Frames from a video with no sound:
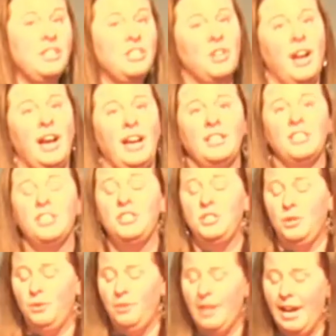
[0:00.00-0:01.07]
trying to
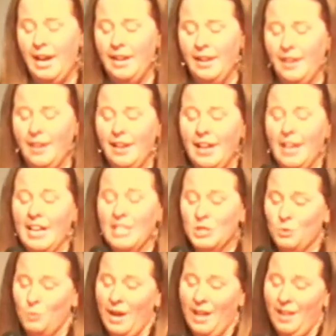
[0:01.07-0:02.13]
do that as
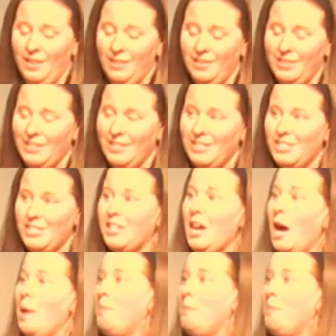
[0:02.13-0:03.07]
well, to come